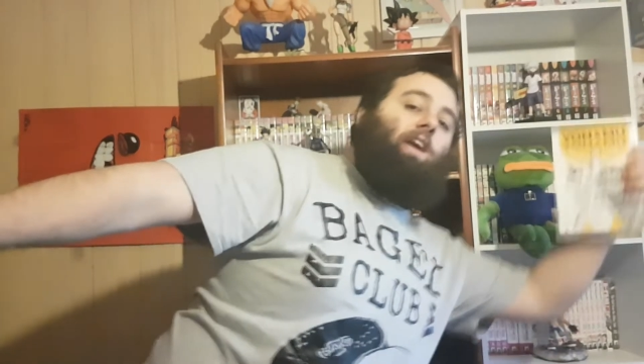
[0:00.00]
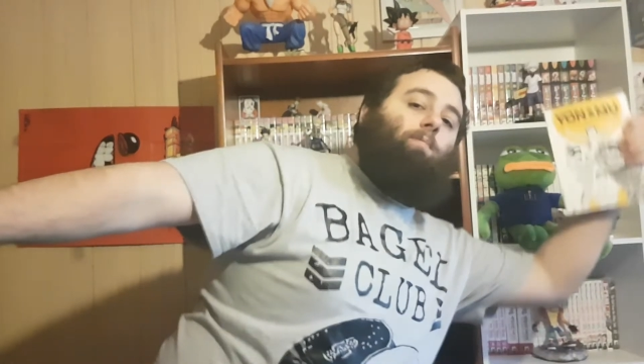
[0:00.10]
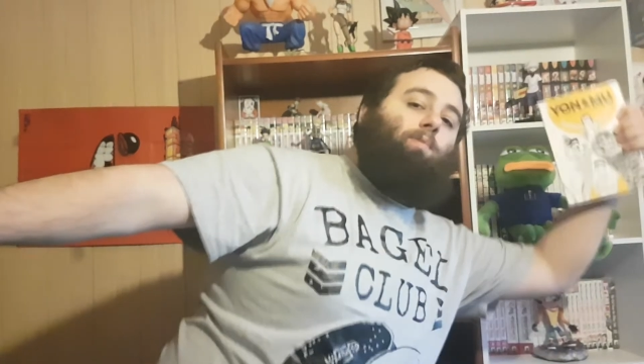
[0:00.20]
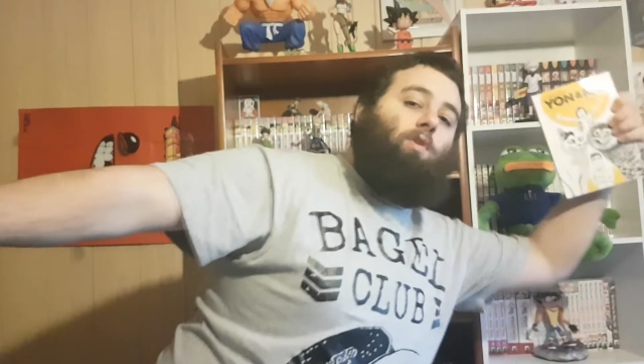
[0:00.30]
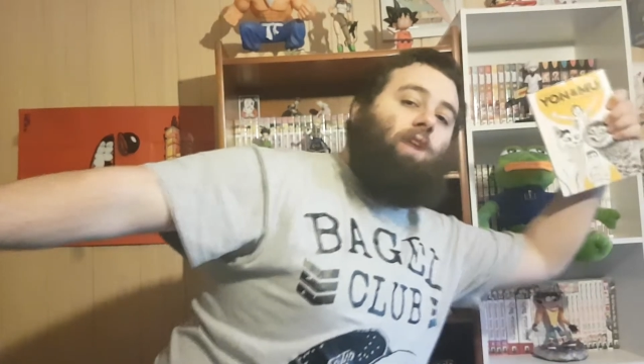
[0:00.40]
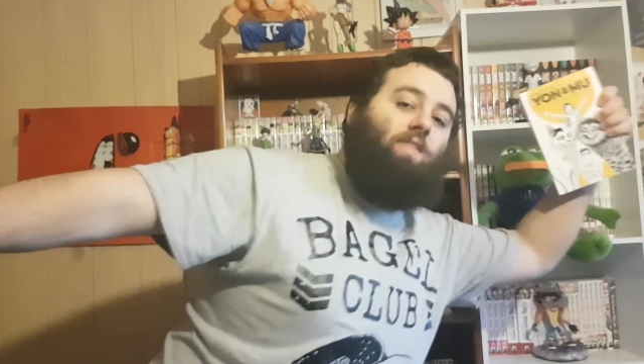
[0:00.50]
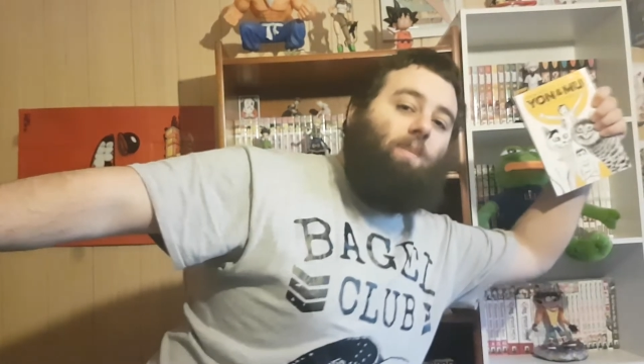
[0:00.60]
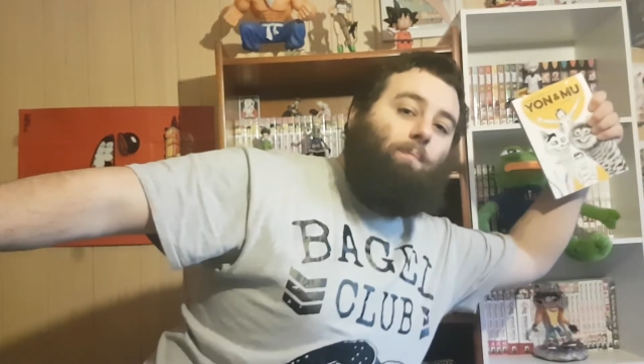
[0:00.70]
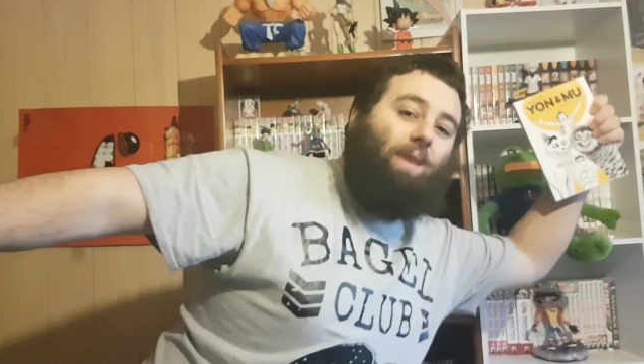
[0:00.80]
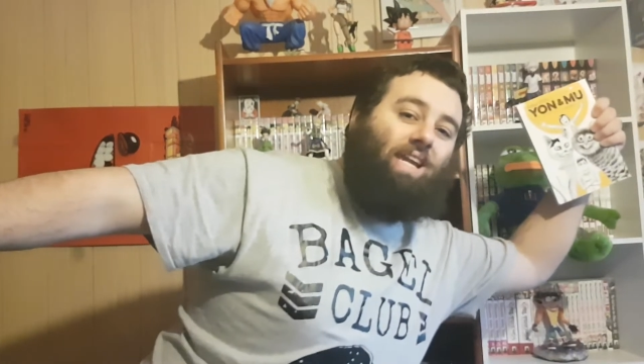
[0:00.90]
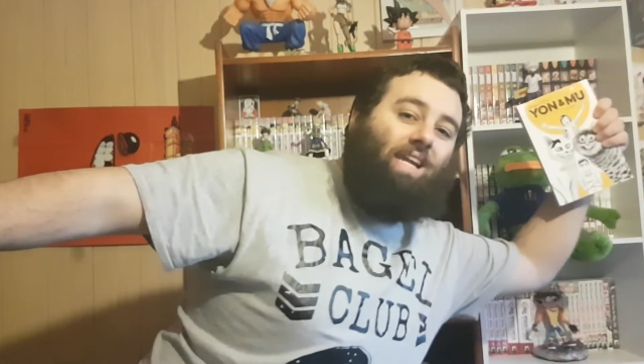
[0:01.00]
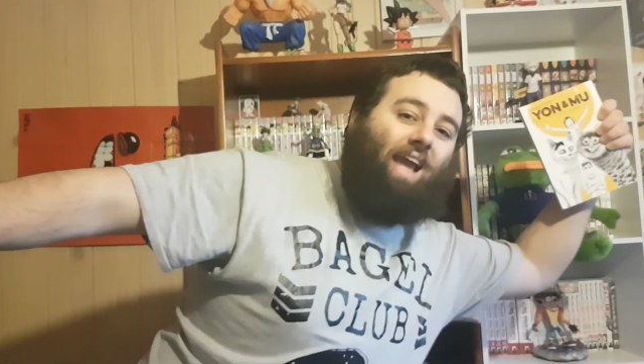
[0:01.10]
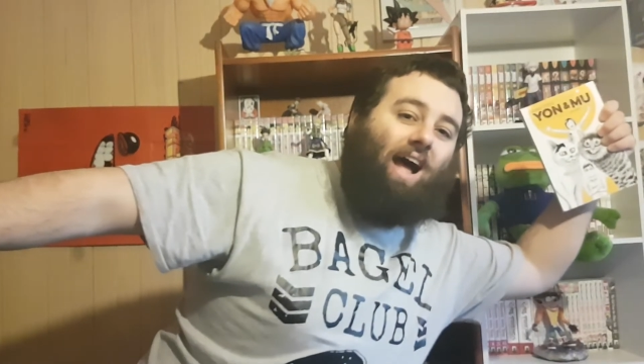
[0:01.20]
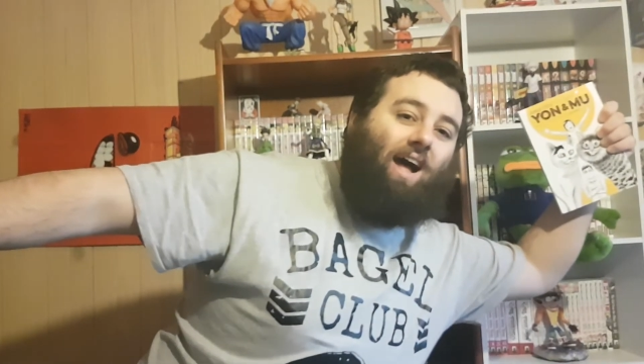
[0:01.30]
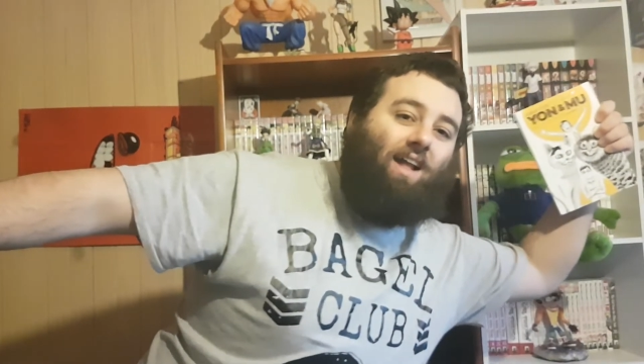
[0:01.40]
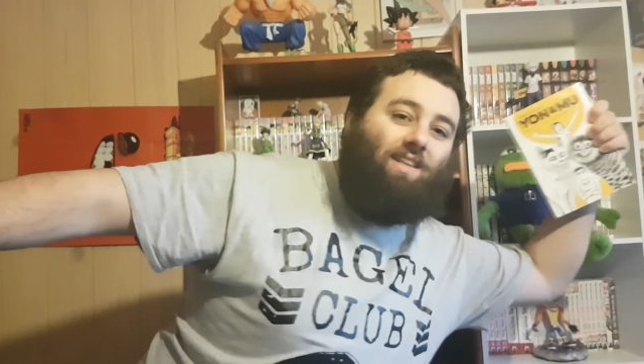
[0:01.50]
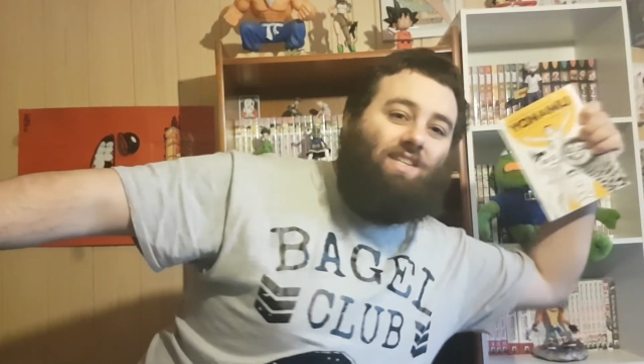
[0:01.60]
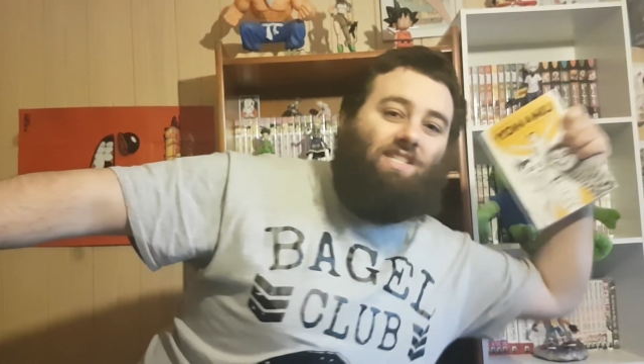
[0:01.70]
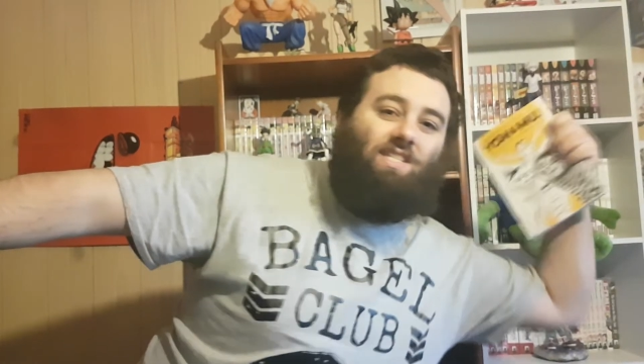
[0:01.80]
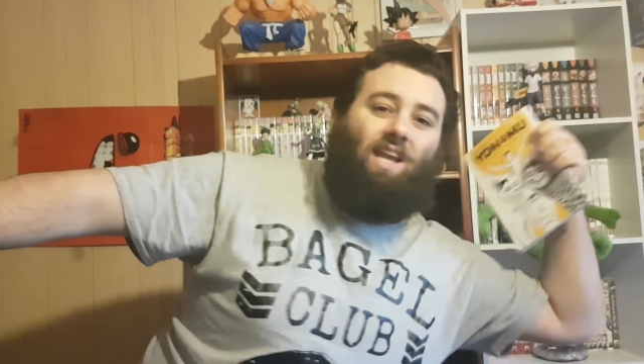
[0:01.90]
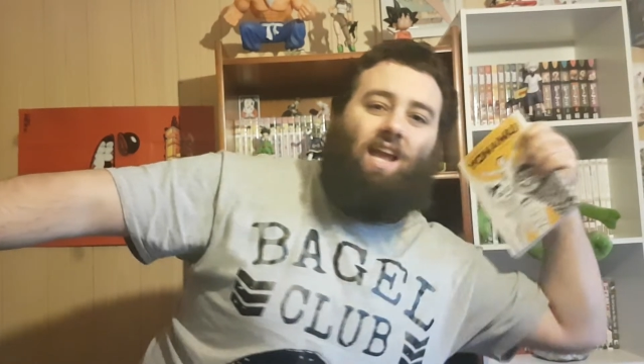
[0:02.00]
I brought in the big guns,